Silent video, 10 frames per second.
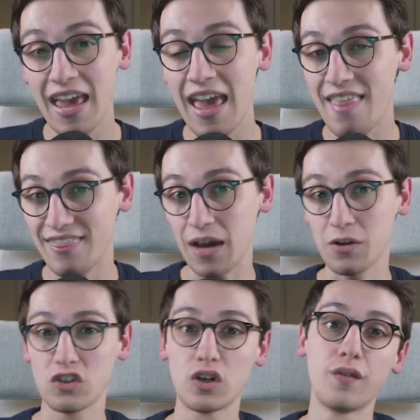Now the
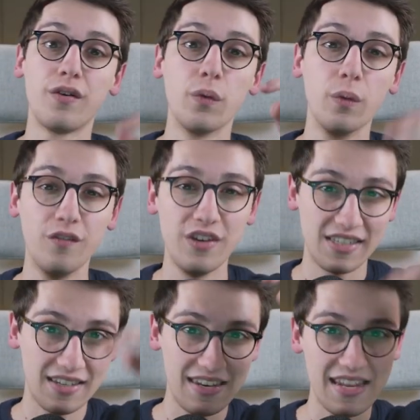server will
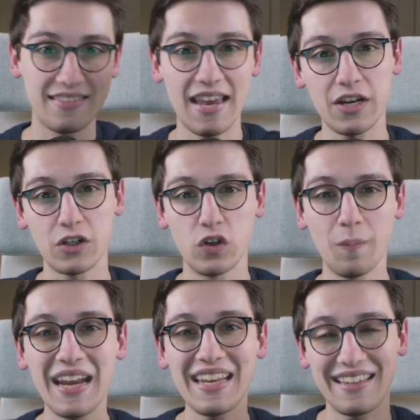visit the attacker's
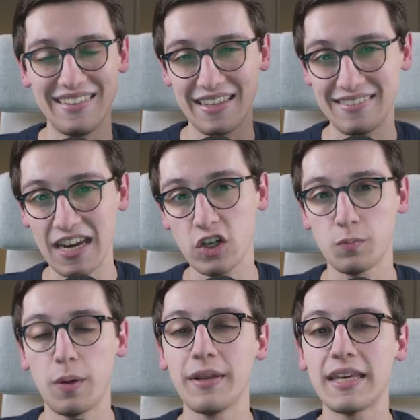domain, get the attacker's
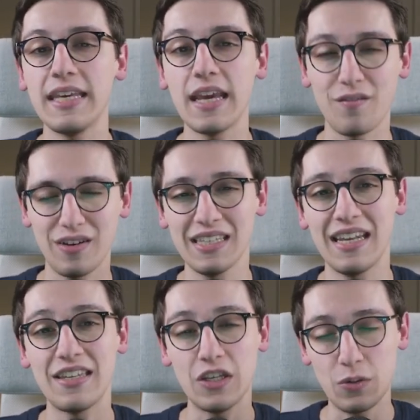public key, and
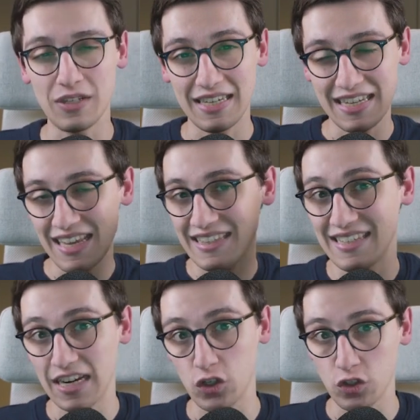validate using the
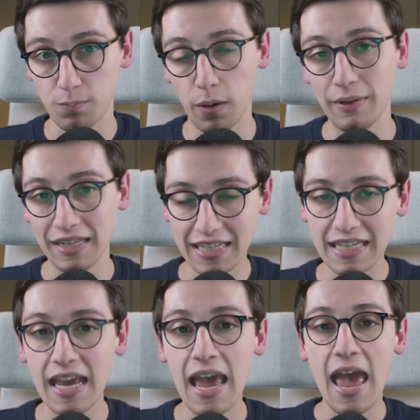attacker's public
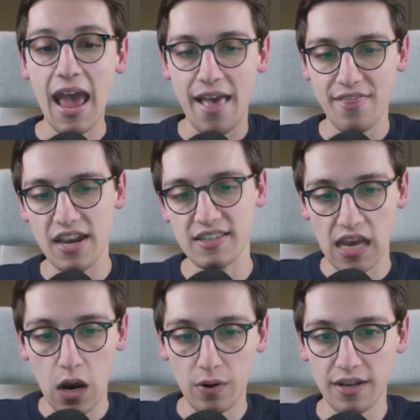key. And that is
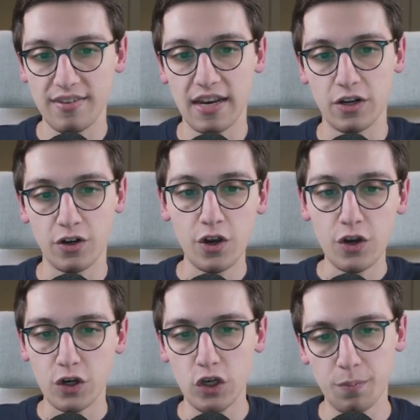how an attacker
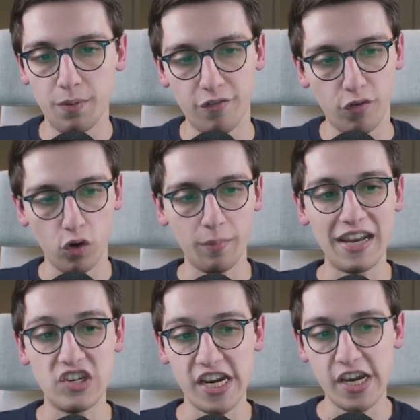could perform a
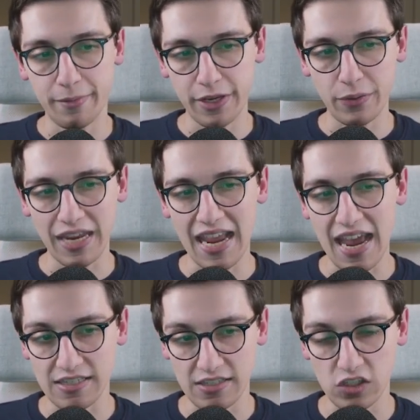
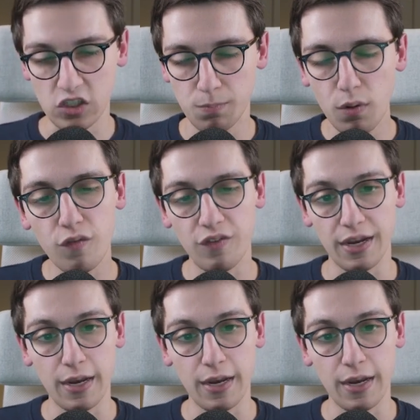JWKS spoofing.